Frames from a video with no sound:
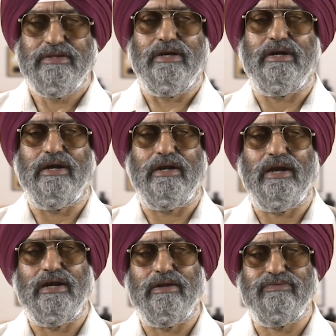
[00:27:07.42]
the
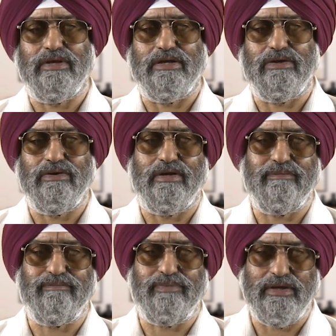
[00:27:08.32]
content of security
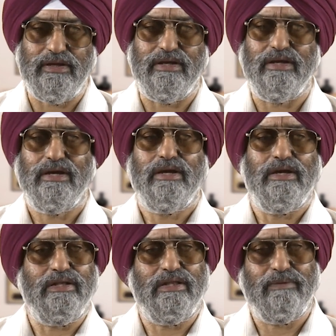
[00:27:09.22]
B
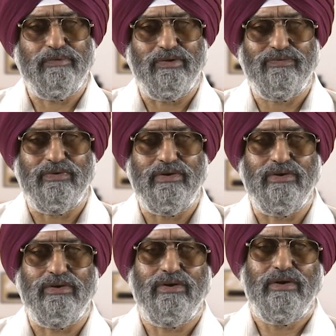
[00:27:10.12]
in the
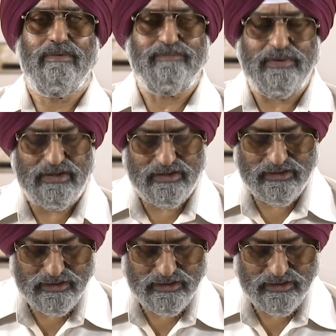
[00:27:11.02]
portfolio P